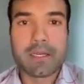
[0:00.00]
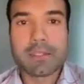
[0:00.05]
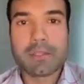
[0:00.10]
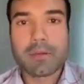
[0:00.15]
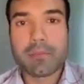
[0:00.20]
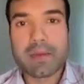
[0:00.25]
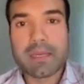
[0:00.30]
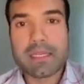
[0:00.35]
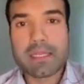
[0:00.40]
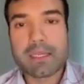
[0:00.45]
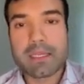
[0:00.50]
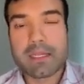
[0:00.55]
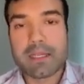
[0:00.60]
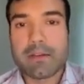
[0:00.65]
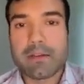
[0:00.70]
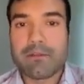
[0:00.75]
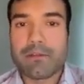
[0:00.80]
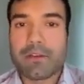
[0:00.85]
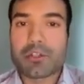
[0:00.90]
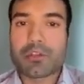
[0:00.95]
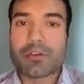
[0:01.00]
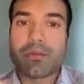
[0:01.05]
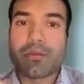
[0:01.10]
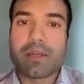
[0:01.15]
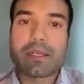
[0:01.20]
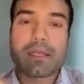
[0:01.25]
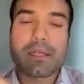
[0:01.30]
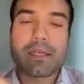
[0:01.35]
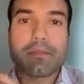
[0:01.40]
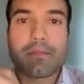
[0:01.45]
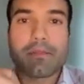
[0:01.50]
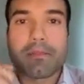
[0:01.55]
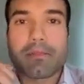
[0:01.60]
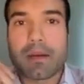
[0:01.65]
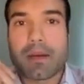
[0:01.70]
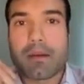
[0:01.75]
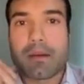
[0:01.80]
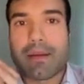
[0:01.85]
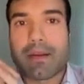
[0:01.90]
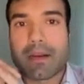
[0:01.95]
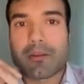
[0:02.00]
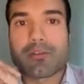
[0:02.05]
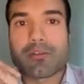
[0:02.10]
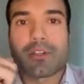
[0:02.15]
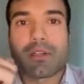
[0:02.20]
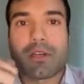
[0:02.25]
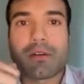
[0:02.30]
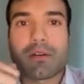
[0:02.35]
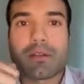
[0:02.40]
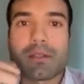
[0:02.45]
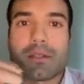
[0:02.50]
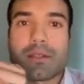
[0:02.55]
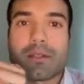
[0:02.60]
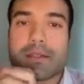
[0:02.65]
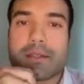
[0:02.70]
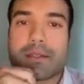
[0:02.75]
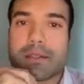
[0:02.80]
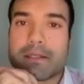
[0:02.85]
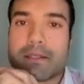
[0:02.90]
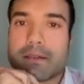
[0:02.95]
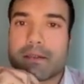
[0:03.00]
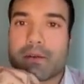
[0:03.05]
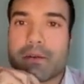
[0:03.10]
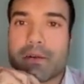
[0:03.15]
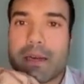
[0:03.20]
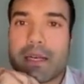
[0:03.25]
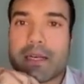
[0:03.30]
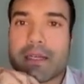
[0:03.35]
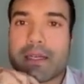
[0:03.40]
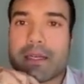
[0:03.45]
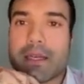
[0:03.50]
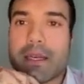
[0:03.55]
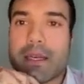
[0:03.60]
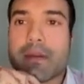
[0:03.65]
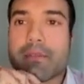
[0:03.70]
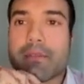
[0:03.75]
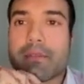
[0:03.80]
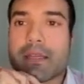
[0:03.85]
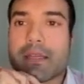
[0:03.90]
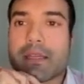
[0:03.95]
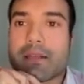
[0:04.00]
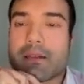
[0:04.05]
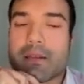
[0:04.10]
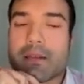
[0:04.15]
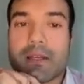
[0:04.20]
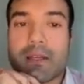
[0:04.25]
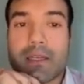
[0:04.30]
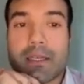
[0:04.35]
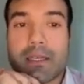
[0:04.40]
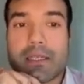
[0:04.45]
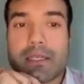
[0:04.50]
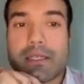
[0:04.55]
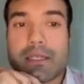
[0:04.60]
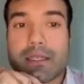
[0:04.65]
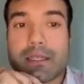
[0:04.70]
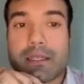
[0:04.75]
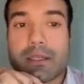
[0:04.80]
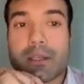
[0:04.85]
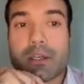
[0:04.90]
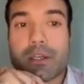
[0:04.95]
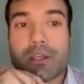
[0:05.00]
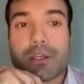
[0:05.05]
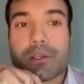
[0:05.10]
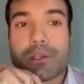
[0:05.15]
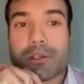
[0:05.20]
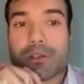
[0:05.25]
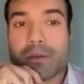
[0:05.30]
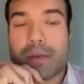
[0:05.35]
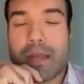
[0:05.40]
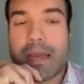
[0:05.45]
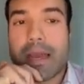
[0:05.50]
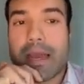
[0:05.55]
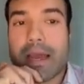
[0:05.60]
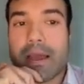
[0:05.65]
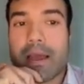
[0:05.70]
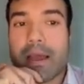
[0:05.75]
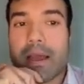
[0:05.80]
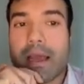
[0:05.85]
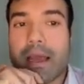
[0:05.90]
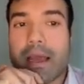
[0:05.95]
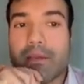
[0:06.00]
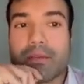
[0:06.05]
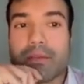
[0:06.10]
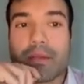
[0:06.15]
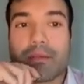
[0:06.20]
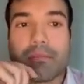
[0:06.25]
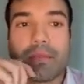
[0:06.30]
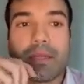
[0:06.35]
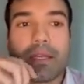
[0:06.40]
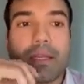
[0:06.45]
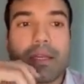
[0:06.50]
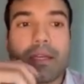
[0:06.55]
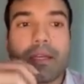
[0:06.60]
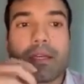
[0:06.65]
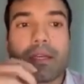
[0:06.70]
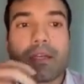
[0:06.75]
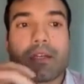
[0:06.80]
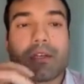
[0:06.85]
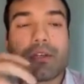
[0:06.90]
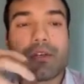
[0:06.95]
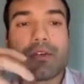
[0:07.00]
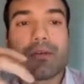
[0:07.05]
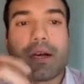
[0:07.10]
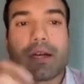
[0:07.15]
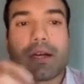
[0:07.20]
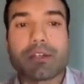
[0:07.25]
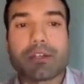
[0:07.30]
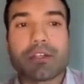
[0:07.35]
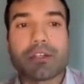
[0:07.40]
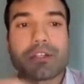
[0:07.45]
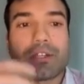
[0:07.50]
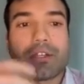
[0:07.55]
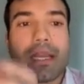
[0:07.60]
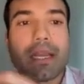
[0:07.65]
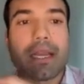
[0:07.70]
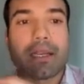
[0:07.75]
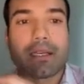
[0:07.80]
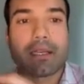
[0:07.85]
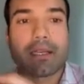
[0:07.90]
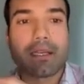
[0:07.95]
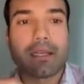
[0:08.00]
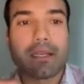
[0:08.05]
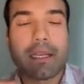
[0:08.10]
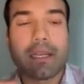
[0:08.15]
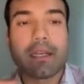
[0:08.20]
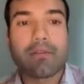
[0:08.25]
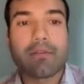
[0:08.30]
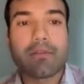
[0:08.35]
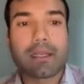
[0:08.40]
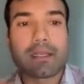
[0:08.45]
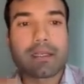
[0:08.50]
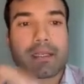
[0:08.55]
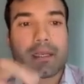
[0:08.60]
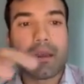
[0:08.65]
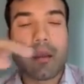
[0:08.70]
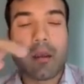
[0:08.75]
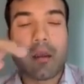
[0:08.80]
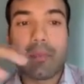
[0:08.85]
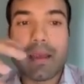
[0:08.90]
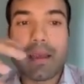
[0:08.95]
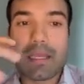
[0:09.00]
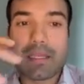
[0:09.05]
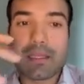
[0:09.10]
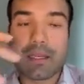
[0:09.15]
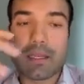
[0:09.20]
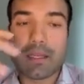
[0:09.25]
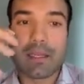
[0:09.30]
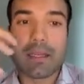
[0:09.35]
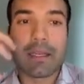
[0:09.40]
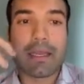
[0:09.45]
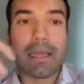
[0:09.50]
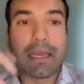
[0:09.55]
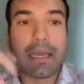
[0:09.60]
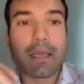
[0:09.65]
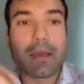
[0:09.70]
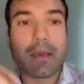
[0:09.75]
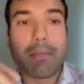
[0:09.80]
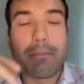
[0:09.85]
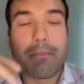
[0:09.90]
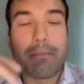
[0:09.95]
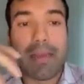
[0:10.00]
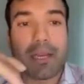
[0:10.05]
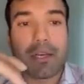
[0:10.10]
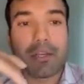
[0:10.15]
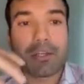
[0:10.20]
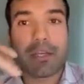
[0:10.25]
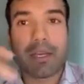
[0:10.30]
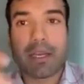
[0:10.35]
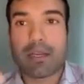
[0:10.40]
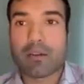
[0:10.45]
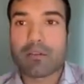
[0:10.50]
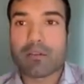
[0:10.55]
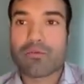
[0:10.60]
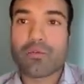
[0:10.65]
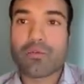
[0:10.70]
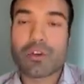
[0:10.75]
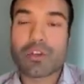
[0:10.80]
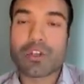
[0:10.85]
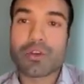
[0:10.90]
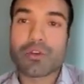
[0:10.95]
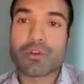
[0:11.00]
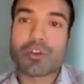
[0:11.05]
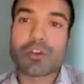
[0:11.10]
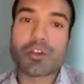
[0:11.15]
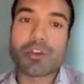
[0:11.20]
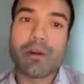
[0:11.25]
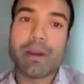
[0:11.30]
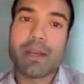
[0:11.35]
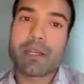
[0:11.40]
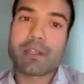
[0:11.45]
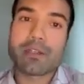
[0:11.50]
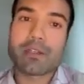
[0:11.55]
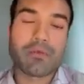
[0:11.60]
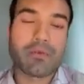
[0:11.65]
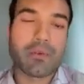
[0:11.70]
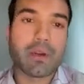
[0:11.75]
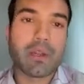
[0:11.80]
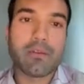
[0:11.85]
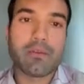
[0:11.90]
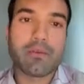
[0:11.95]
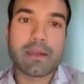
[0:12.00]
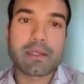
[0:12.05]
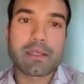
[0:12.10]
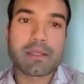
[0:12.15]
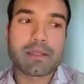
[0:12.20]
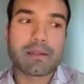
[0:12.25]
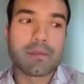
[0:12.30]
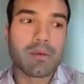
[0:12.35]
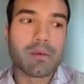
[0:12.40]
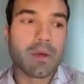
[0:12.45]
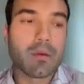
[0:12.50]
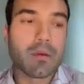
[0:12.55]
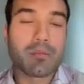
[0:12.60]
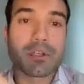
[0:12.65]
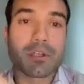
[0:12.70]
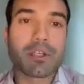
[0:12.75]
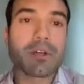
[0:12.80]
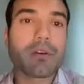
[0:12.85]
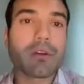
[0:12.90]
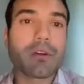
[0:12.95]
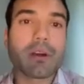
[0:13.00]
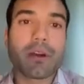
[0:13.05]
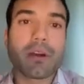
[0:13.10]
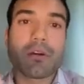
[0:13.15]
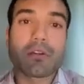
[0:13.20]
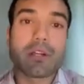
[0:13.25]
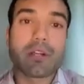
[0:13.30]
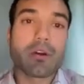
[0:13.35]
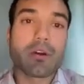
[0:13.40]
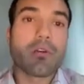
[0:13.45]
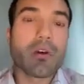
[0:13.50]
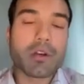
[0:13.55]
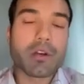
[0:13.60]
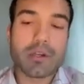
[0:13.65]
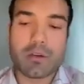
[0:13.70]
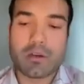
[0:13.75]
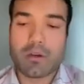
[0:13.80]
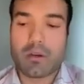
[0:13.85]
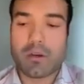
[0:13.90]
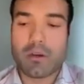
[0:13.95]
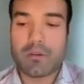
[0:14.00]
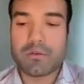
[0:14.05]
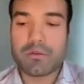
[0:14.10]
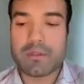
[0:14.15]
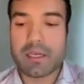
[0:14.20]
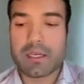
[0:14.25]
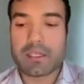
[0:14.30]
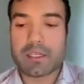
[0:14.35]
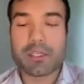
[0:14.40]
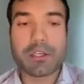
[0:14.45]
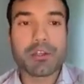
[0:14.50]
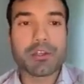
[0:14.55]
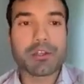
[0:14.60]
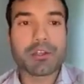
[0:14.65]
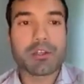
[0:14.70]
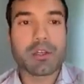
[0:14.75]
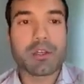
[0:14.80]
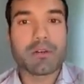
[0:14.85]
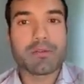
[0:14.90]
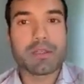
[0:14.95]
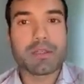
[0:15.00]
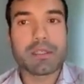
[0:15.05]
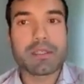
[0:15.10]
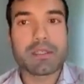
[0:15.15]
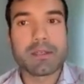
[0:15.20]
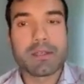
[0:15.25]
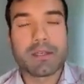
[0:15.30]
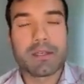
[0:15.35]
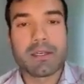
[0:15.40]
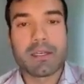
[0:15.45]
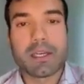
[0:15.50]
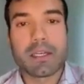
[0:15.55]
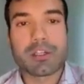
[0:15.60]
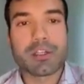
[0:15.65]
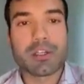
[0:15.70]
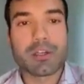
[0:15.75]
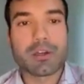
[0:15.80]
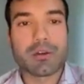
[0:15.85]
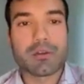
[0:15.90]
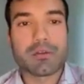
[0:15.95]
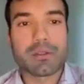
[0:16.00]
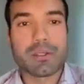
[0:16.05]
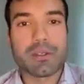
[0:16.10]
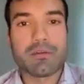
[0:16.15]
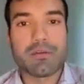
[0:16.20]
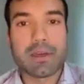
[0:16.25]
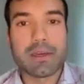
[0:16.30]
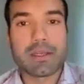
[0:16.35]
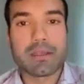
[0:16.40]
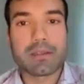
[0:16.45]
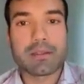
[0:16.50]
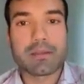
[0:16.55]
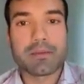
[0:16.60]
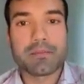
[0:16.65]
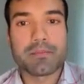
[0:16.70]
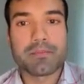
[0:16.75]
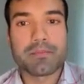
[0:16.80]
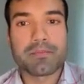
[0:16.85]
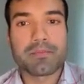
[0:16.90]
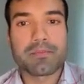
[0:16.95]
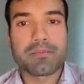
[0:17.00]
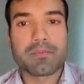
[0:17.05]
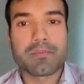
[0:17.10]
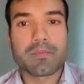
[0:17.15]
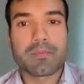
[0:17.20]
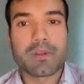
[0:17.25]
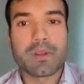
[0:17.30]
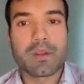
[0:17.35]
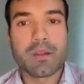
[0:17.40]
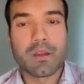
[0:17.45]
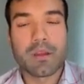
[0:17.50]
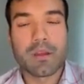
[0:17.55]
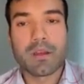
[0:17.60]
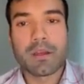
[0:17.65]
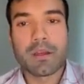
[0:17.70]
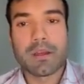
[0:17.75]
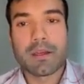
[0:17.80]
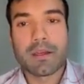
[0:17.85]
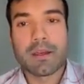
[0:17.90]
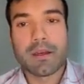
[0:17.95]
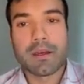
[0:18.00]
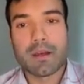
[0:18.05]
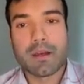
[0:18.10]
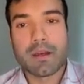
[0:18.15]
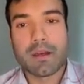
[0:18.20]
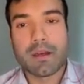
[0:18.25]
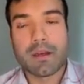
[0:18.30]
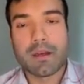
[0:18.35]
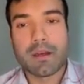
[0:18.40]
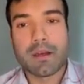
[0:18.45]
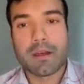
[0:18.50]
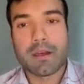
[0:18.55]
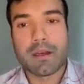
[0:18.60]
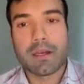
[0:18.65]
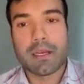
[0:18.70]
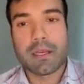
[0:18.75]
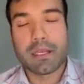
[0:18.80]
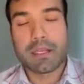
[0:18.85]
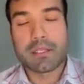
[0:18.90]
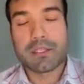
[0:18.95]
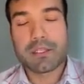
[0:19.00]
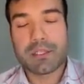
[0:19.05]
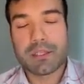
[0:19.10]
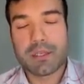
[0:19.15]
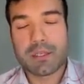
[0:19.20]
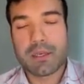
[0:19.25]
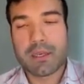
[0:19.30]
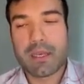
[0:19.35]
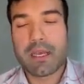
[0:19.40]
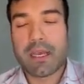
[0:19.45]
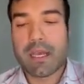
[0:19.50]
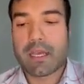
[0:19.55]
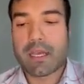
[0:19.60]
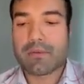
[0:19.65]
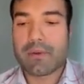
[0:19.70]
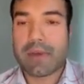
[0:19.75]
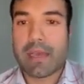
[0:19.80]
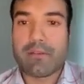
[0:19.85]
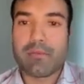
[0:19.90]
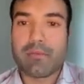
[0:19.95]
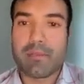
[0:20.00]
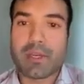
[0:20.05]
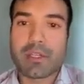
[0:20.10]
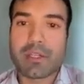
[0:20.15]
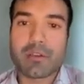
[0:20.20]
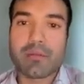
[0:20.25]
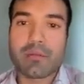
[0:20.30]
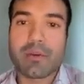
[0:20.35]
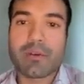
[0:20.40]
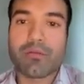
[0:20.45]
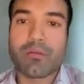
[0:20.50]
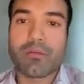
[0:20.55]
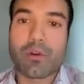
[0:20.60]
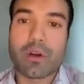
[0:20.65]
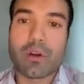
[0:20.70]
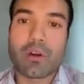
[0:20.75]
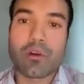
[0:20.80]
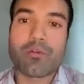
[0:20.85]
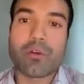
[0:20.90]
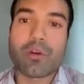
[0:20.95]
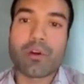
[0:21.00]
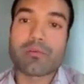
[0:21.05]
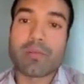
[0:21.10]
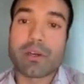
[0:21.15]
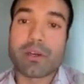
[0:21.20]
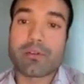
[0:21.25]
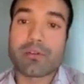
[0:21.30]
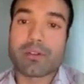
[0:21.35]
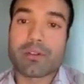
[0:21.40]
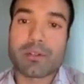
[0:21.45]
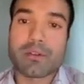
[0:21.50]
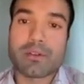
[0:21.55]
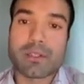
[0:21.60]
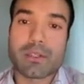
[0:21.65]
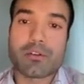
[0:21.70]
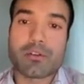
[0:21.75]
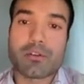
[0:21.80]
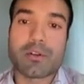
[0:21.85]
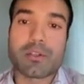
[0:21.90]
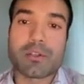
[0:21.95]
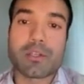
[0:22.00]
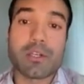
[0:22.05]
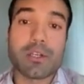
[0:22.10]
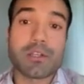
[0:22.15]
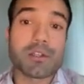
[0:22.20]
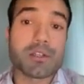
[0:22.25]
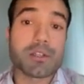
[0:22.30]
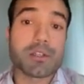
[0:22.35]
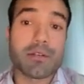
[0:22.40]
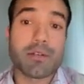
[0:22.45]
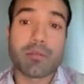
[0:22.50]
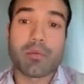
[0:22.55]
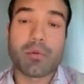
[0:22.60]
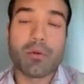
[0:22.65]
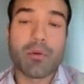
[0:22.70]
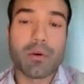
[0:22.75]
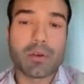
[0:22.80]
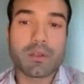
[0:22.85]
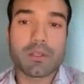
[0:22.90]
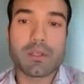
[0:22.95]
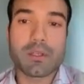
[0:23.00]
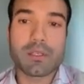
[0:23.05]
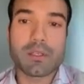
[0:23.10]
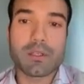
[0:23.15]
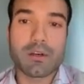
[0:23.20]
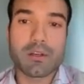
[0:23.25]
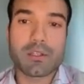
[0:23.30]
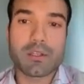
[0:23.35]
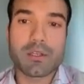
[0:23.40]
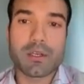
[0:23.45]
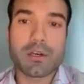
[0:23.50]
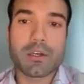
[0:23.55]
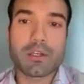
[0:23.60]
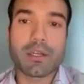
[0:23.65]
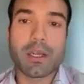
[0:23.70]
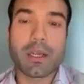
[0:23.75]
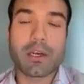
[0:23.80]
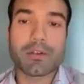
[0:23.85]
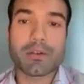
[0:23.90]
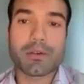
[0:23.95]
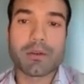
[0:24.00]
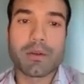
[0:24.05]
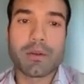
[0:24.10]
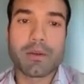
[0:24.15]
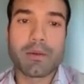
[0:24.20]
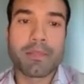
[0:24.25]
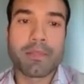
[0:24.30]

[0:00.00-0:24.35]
So basically, a future risk microservice oriented database system should have the ability to understand the events, basically like manage and enforce constraints over events, particularly on the order of the execution of these asynchronous events. In addition, as we have mentioned before, cross-microservice synchronizations are important in this architecture.